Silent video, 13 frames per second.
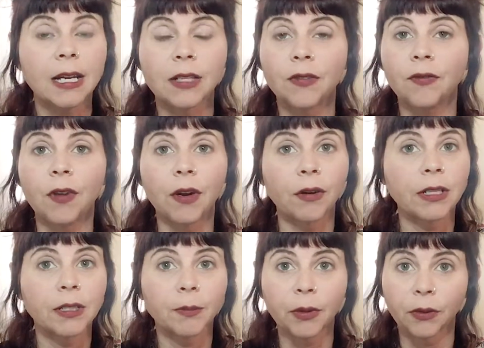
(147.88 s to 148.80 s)
It's very
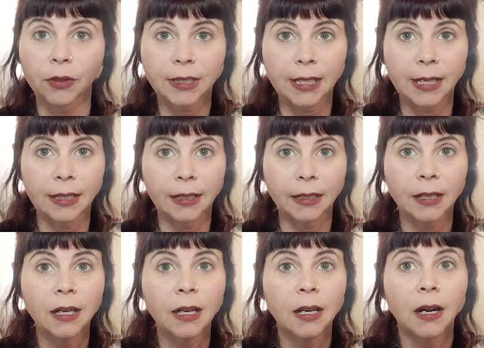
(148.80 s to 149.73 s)

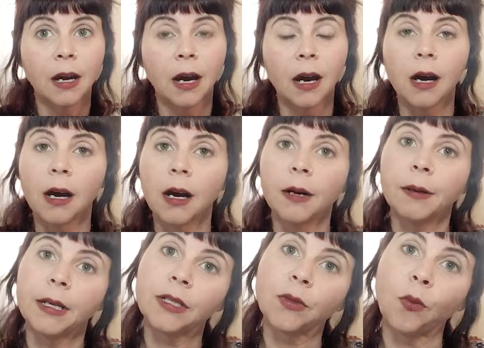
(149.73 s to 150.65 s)
debilitating.
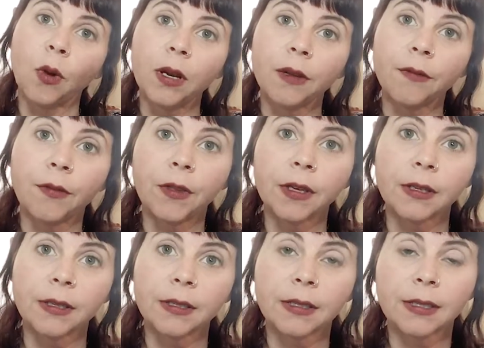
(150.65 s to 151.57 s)
It's one of
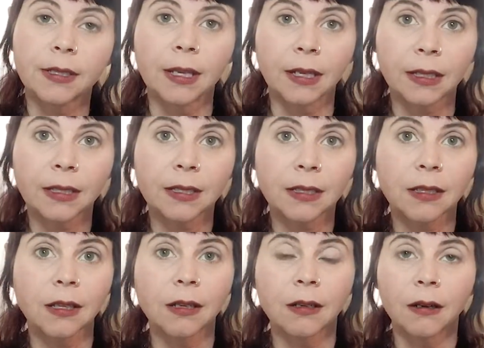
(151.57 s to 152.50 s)
the
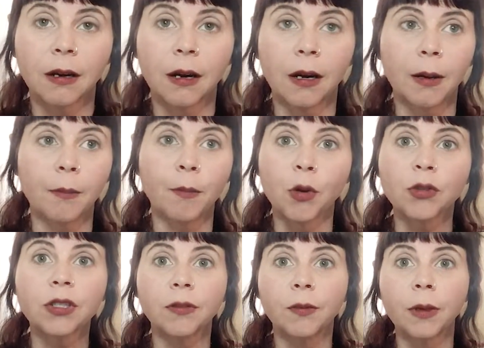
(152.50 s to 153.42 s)
sixth
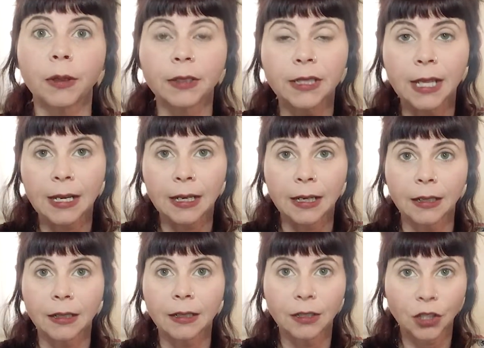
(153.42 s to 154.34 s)
most
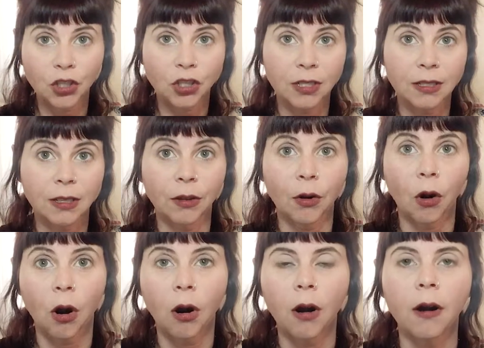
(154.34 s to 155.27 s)
debilitating conditions that
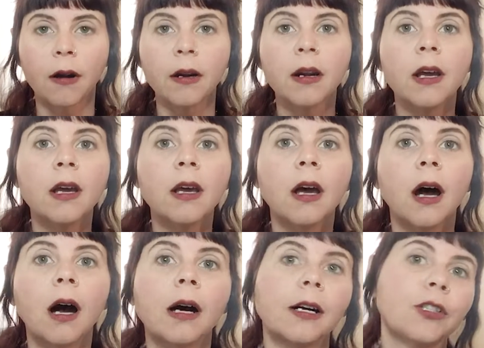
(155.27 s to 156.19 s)
there are,
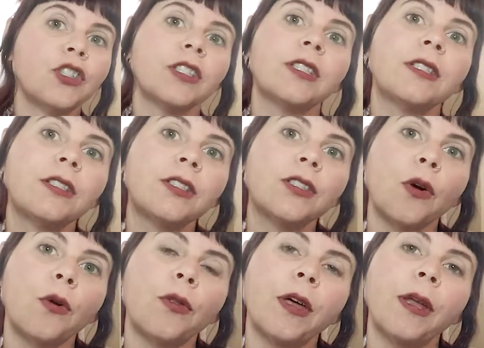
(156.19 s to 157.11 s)
just
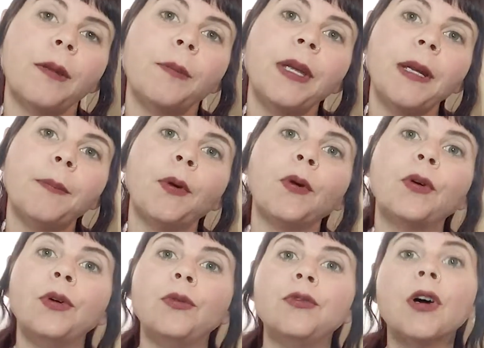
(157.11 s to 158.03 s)
so that people
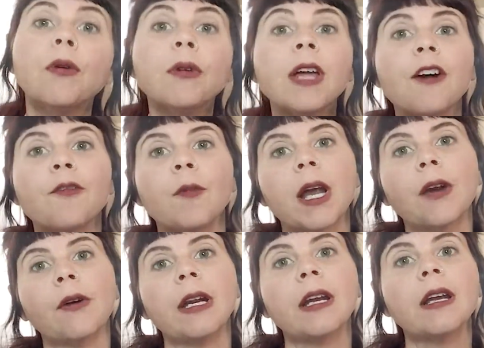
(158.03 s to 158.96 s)
who don't have
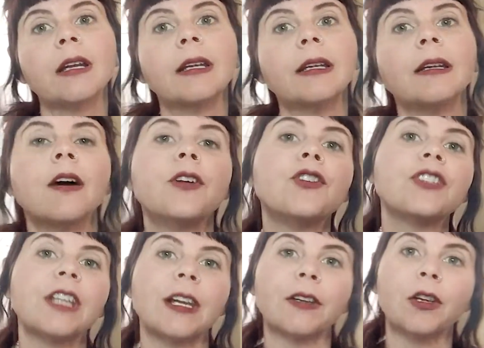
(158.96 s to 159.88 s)
migraine can
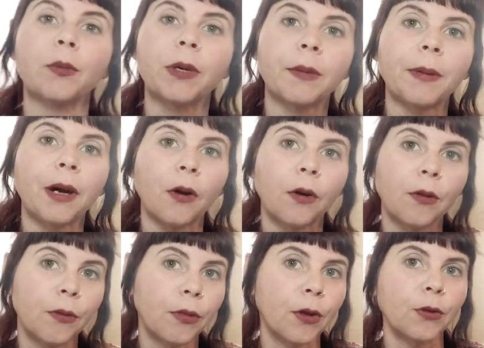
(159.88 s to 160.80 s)
understand a little bit
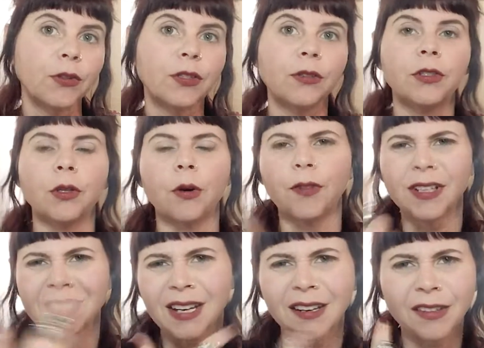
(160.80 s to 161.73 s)
about those who do. If
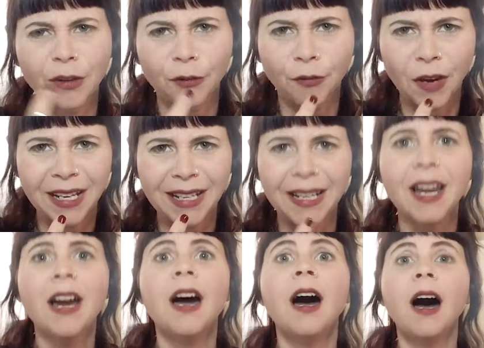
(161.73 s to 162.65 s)
I sound a little funny,
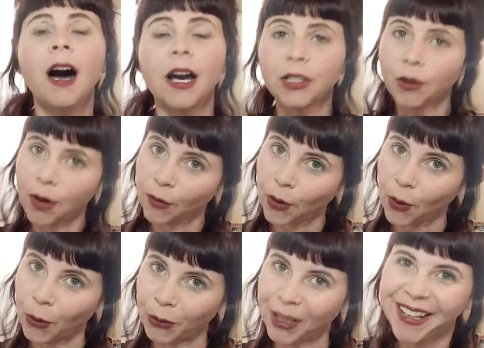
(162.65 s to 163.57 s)
I do have a
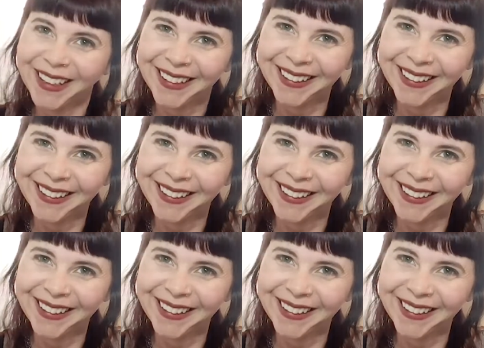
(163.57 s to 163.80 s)
cold.